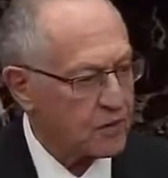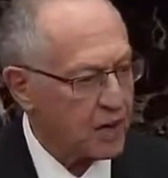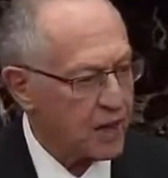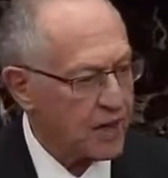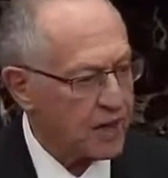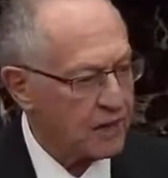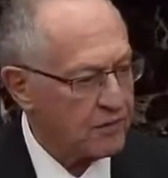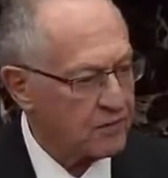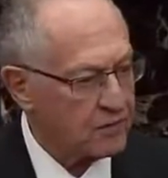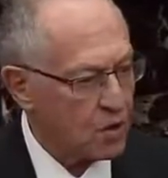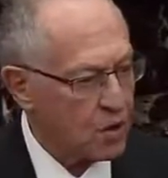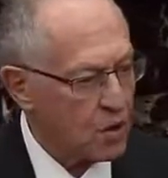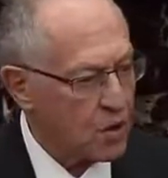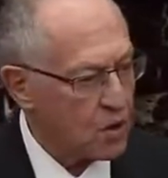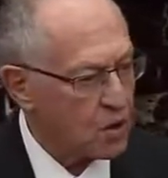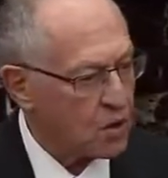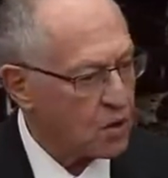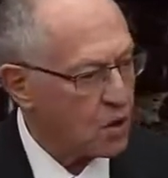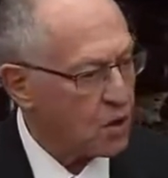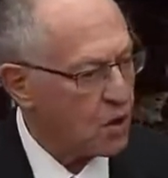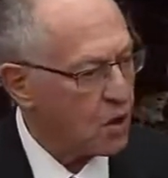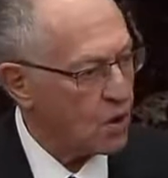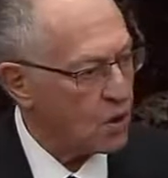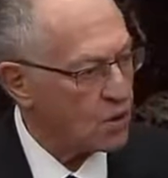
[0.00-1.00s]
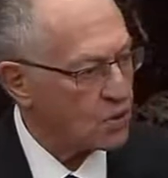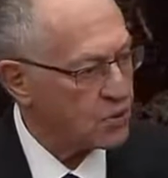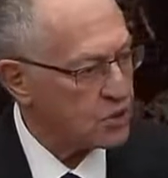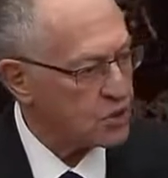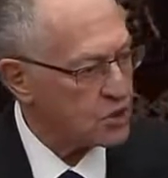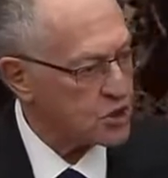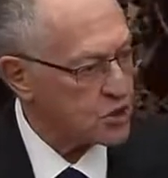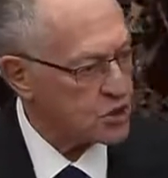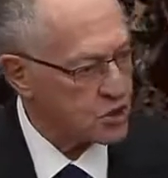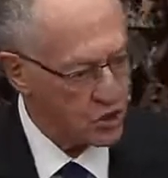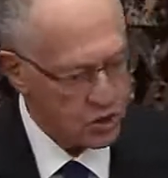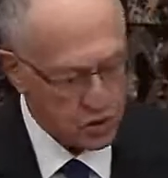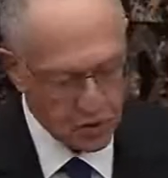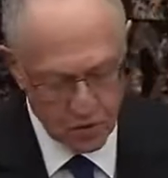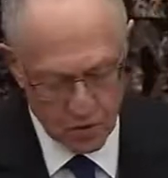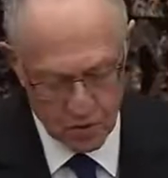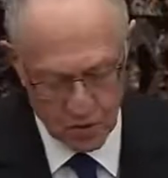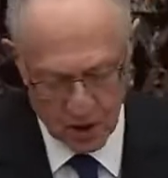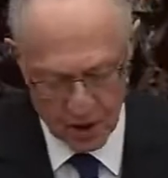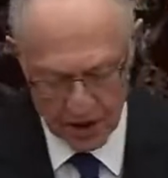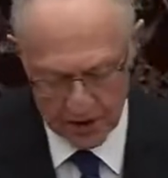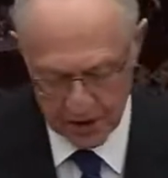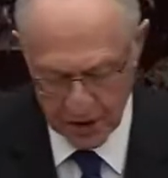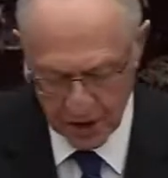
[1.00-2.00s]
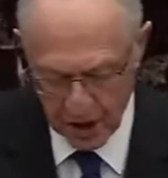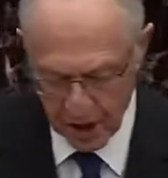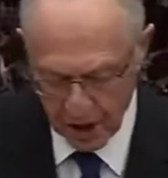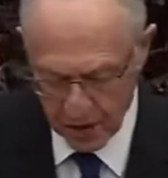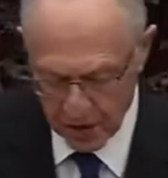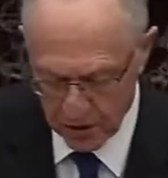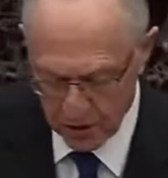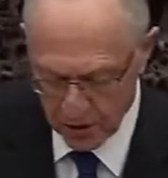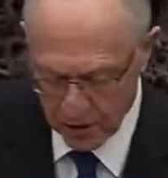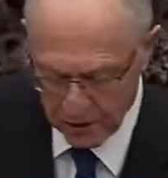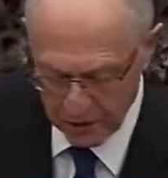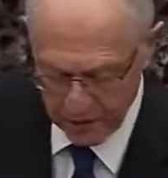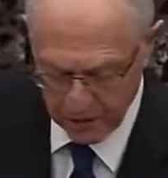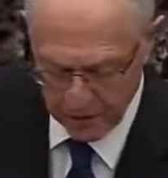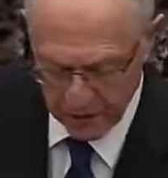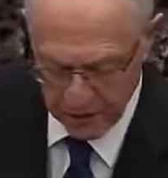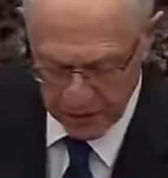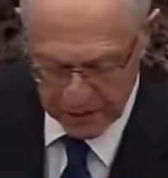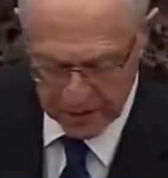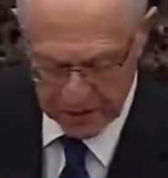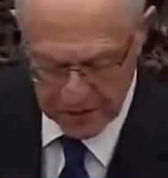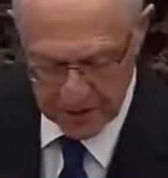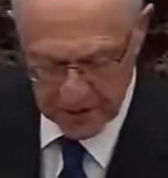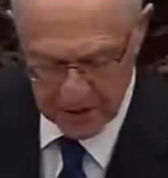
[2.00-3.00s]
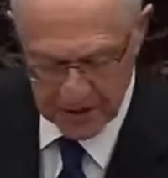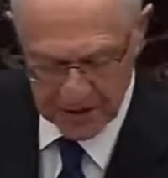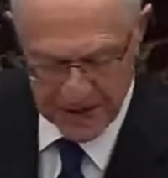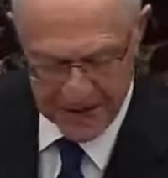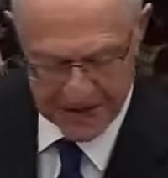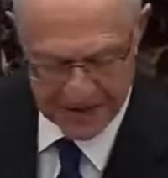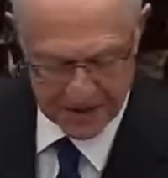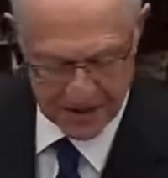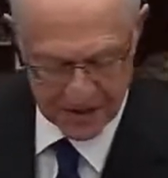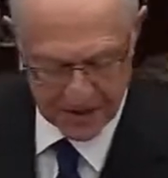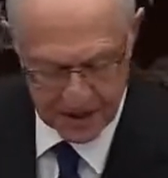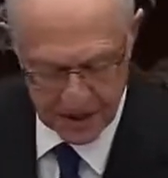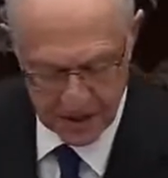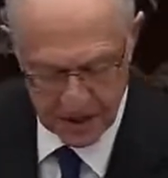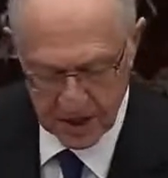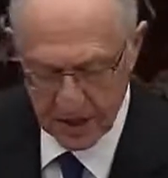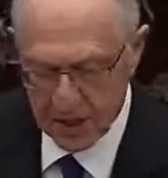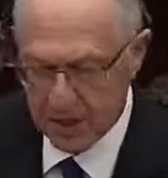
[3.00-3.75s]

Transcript: I have long called the shoe on the other foot test.